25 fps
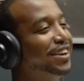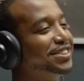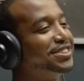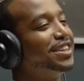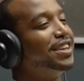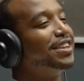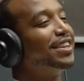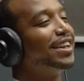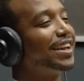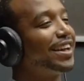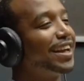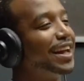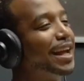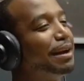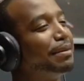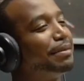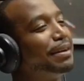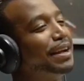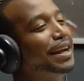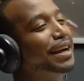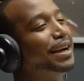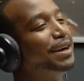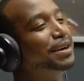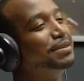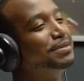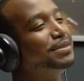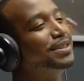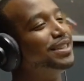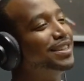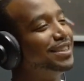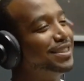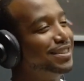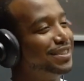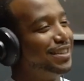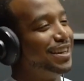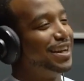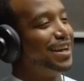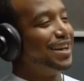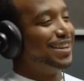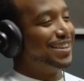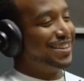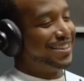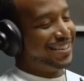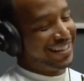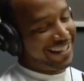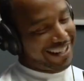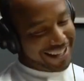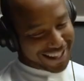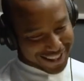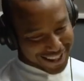sound like Cam Cam. Yeah,
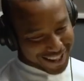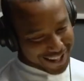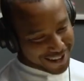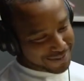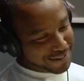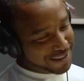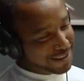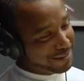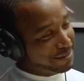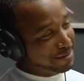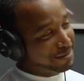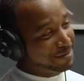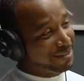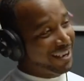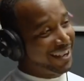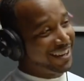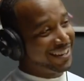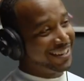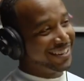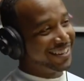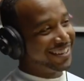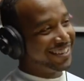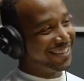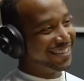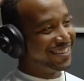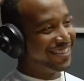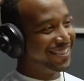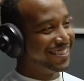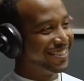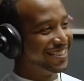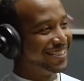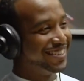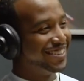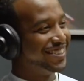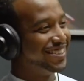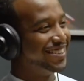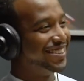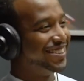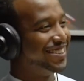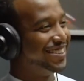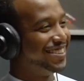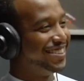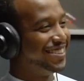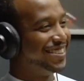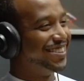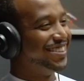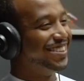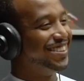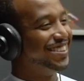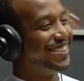I love everybody. Like I don't have a reason to hate.
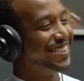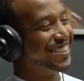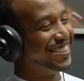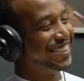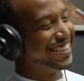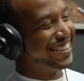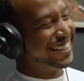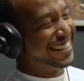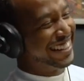You know,